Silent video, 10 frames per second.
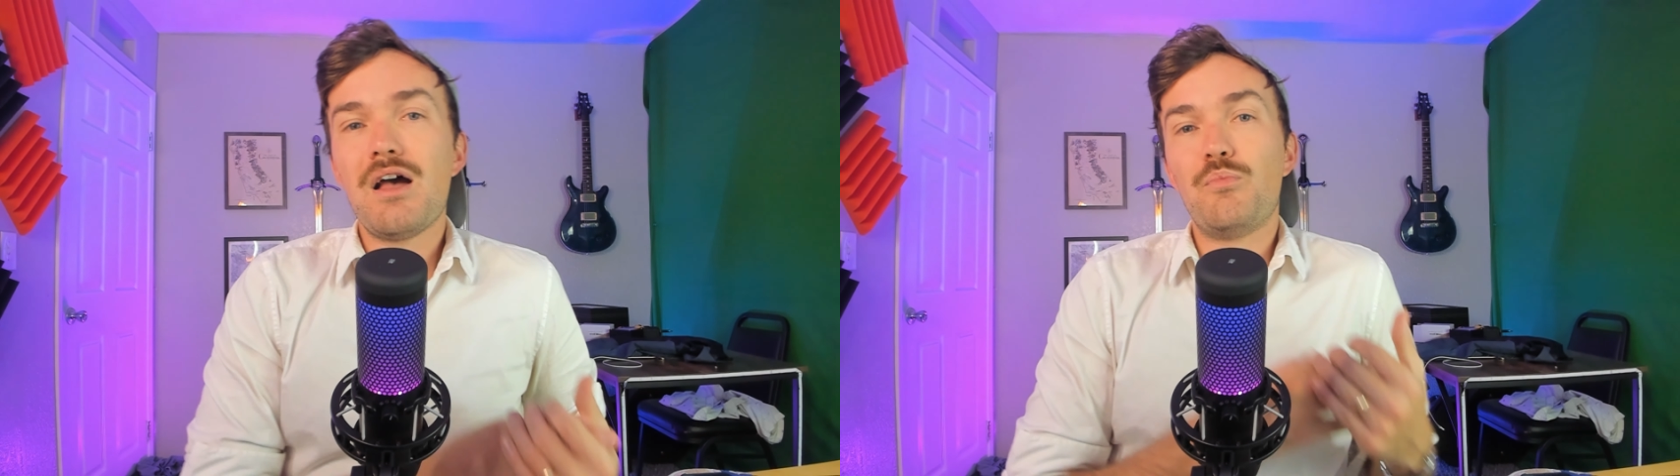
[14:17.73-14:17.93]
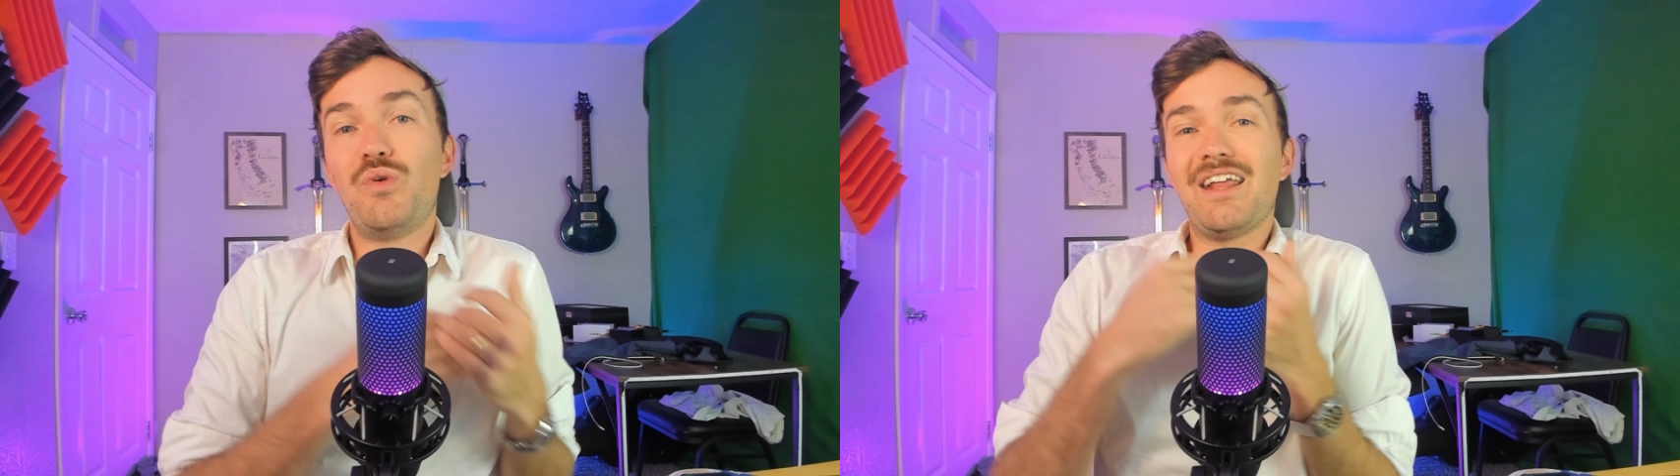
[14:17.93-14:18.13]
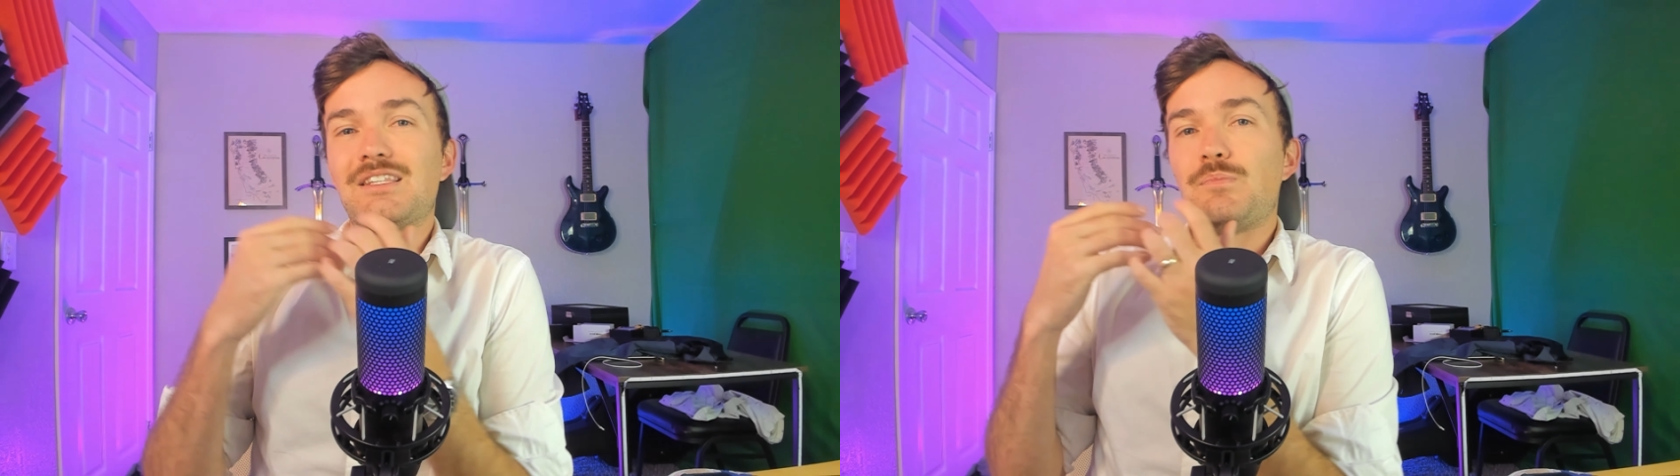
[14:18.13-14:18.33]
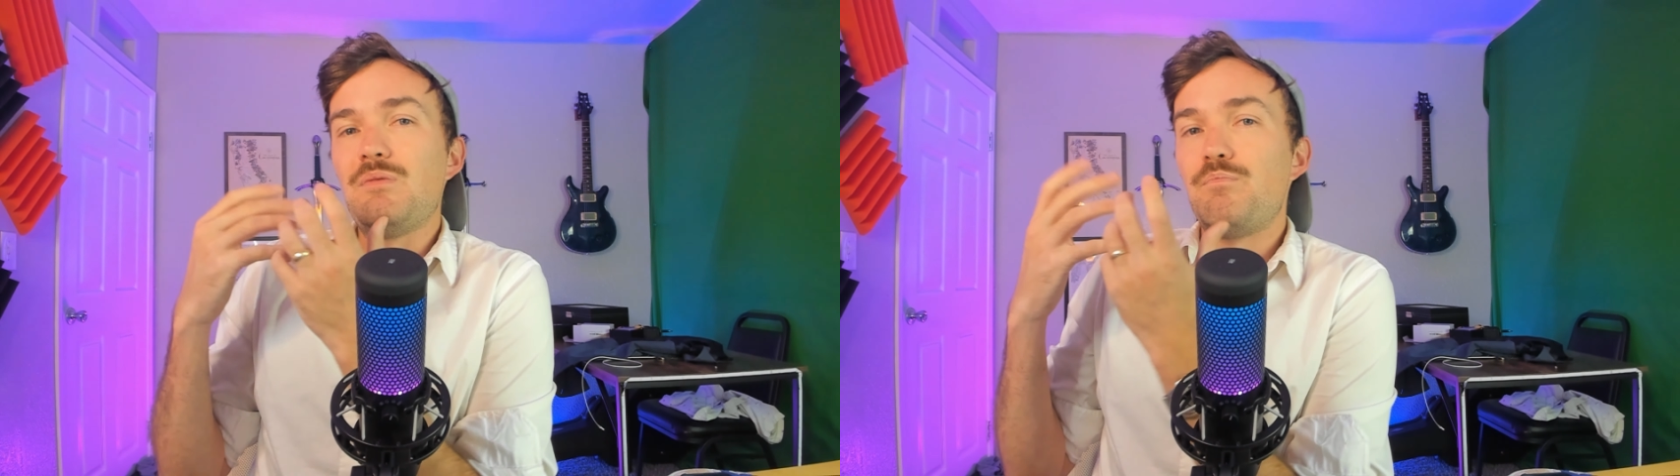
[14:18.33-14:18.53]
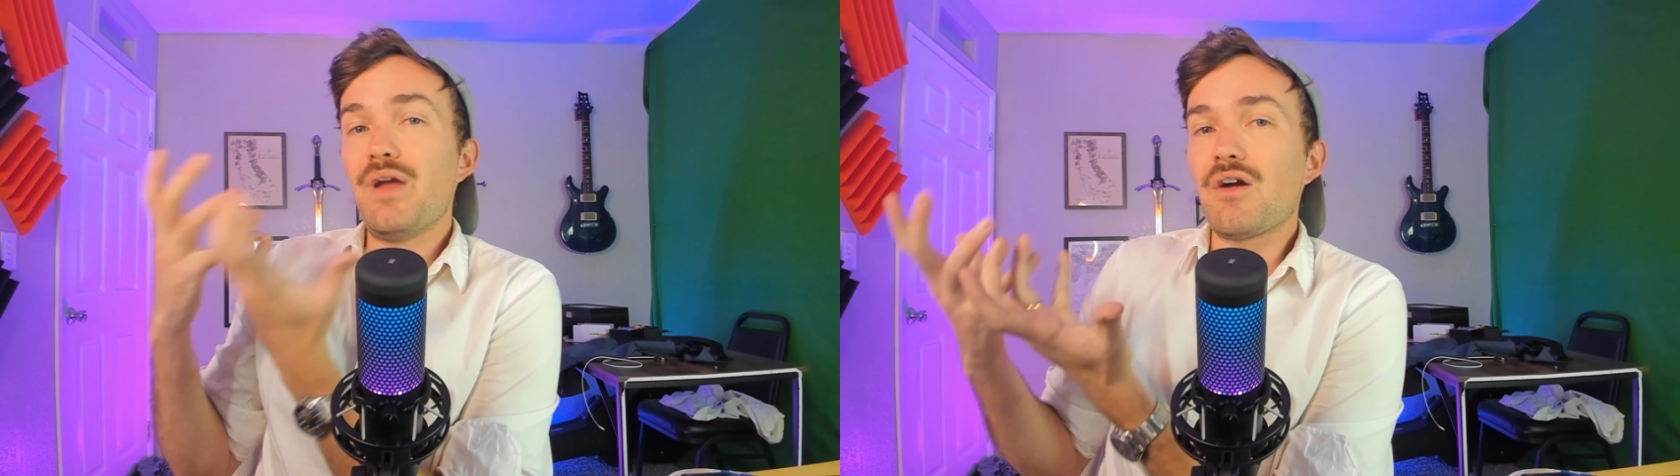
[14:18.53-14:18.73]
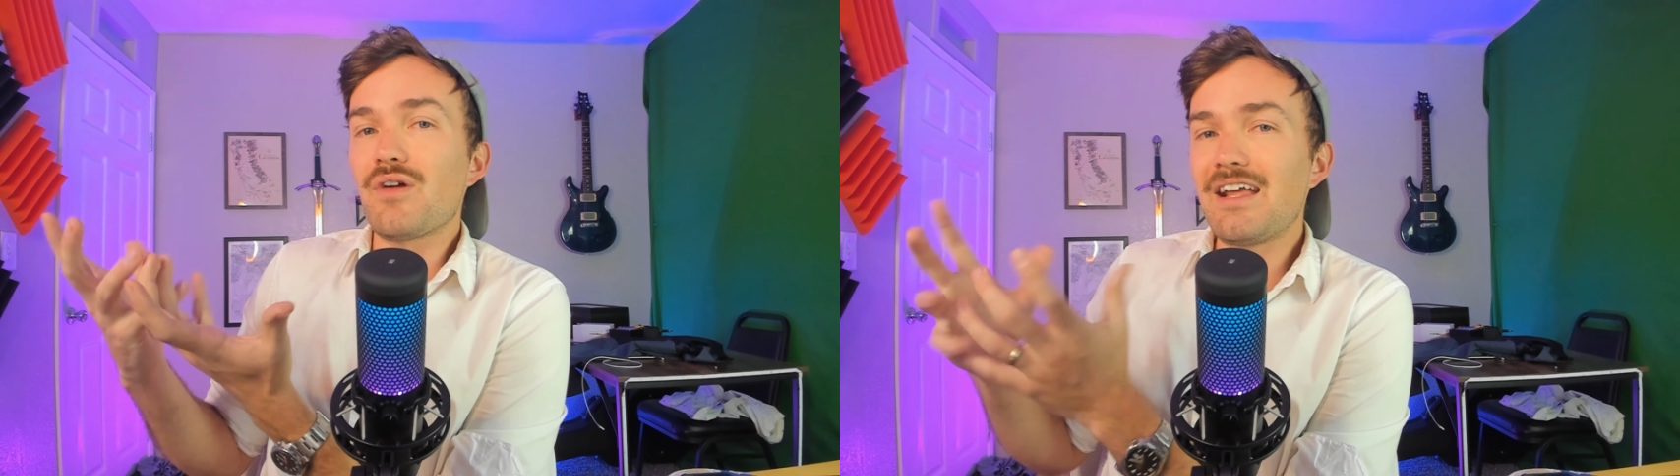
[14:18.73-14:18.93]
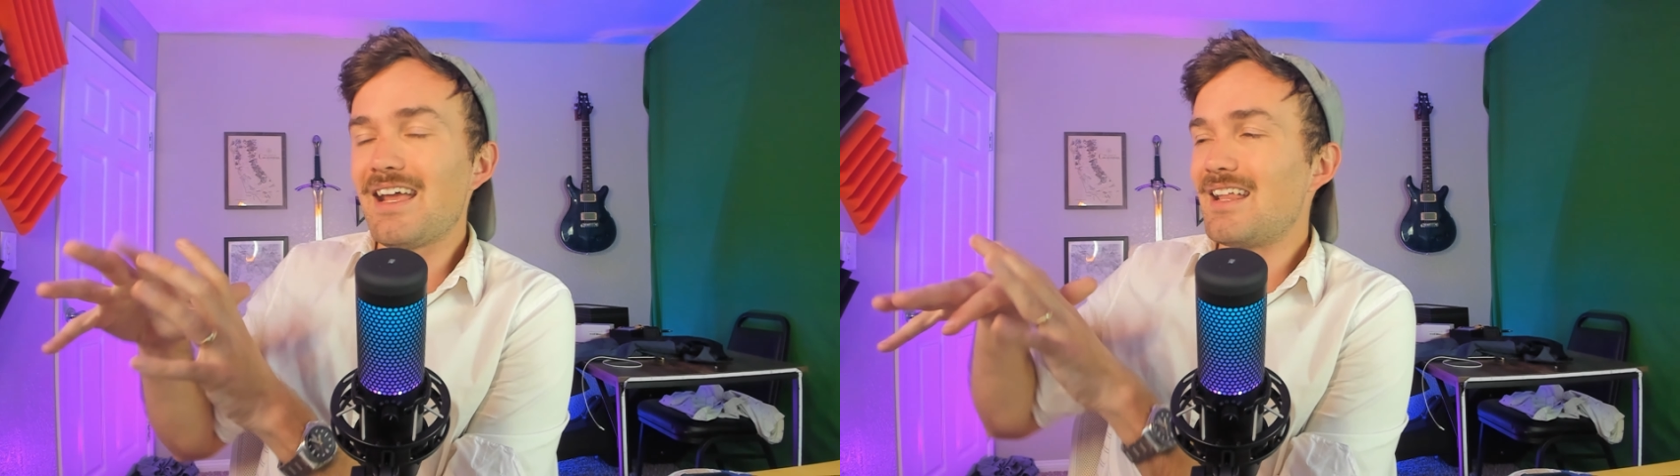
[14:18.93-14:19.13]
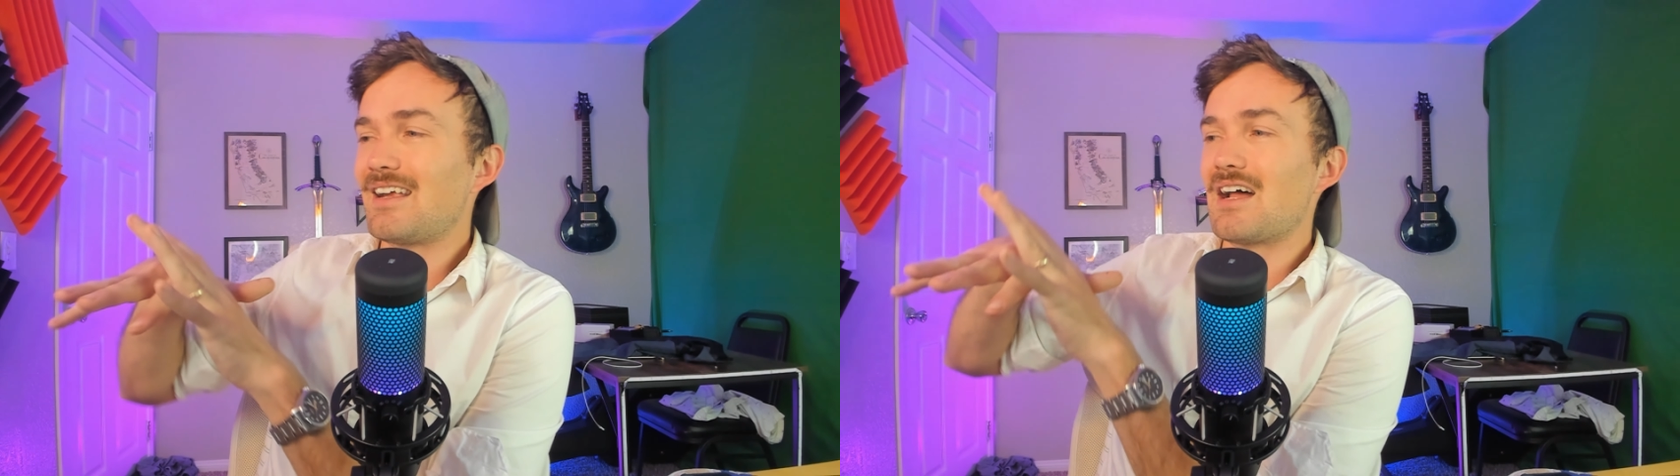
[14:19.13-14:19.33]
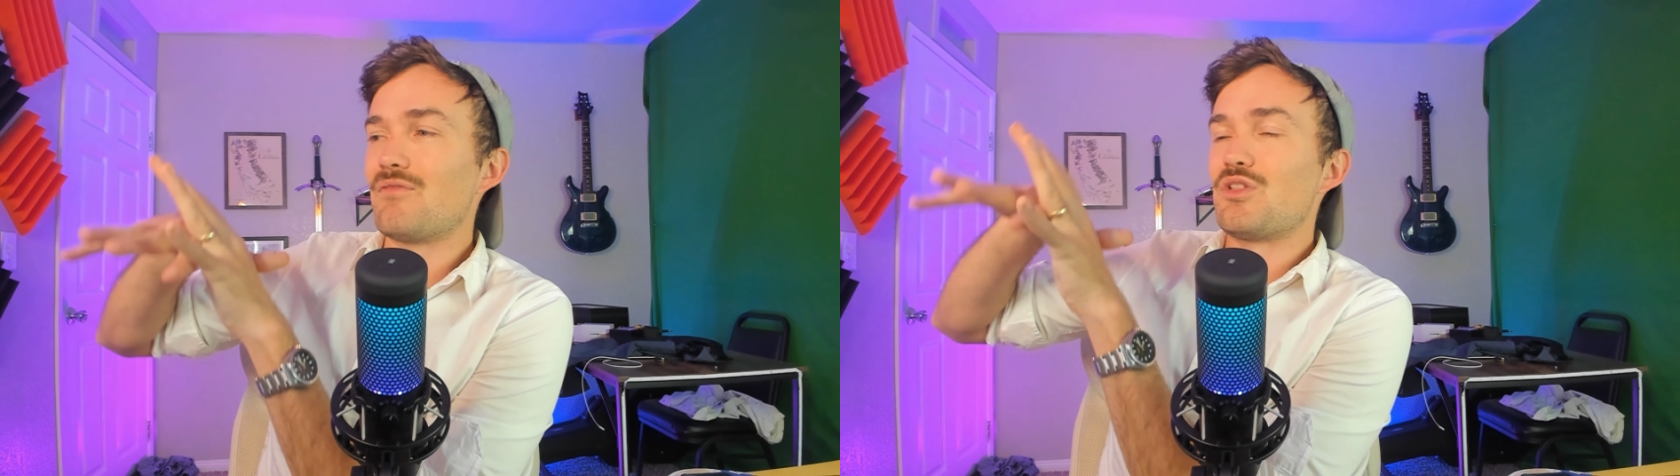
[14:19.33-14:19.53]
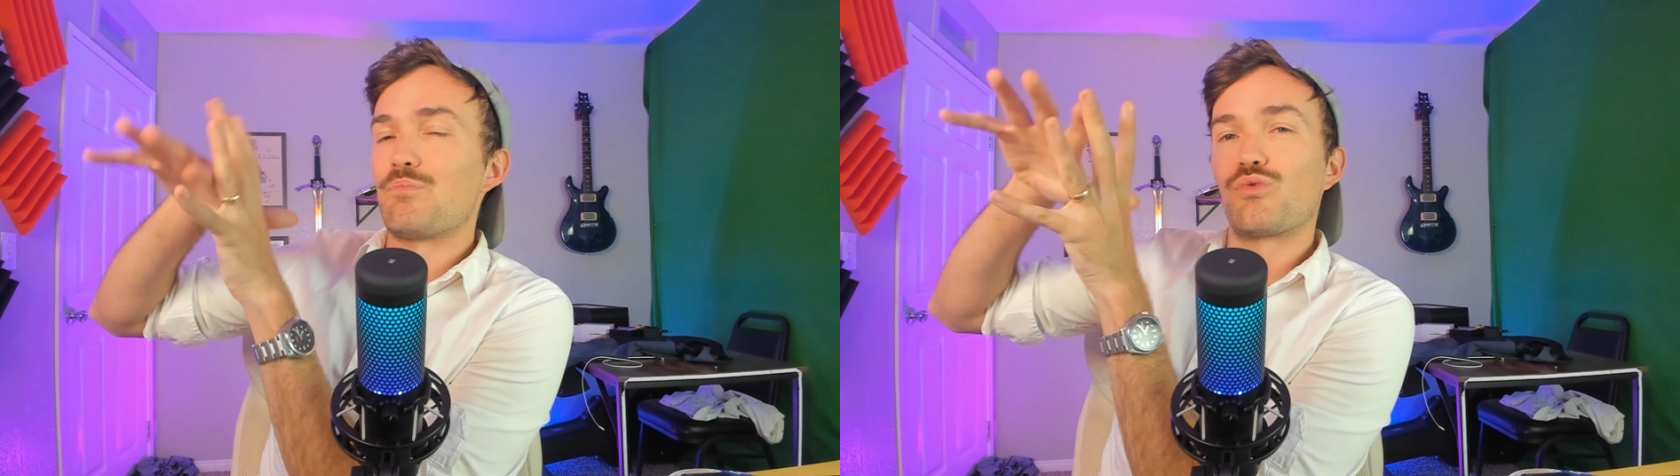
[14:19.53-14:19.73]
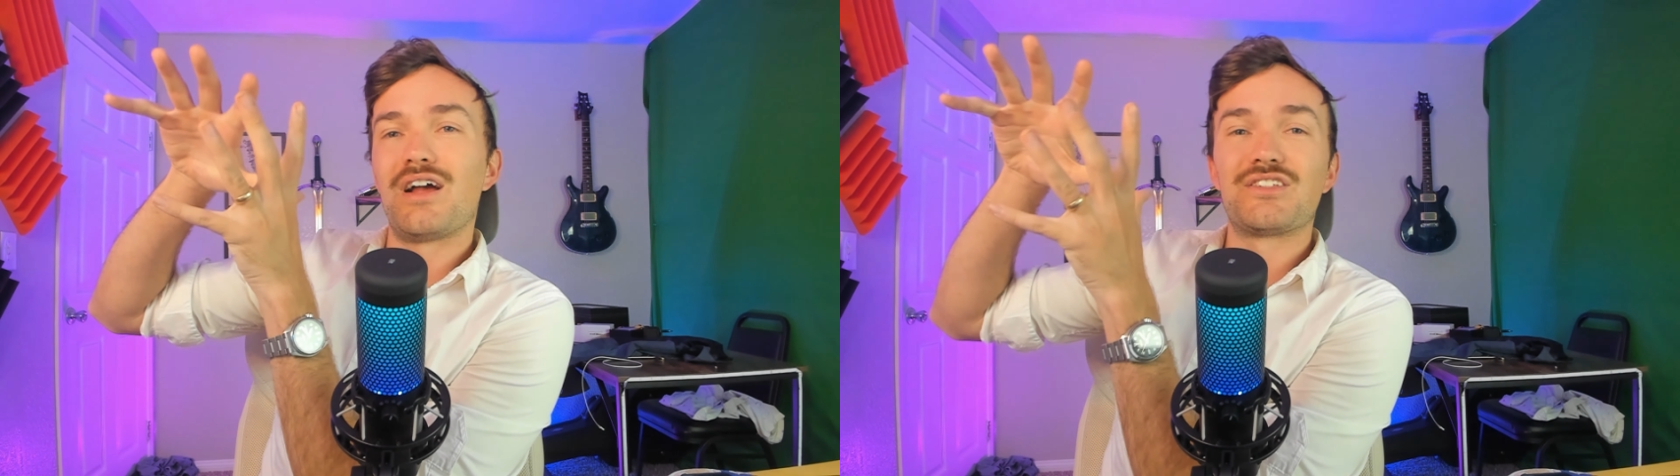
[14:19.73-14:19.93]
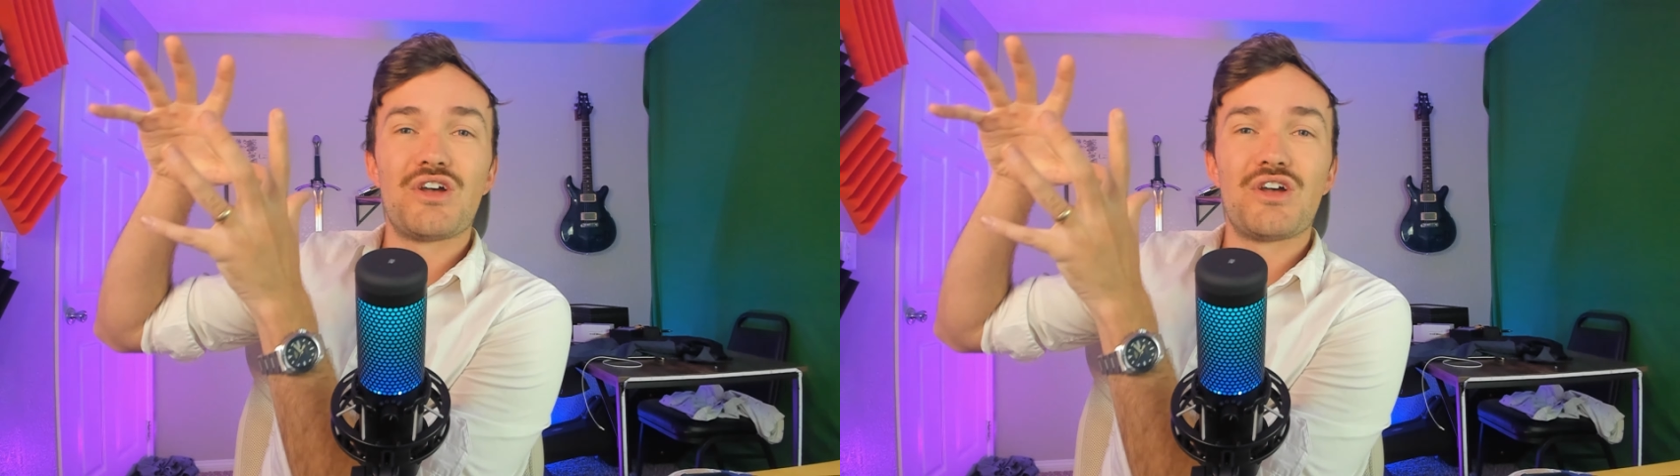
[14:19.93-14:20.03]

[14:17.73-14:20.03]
but it's been buried in kind of the press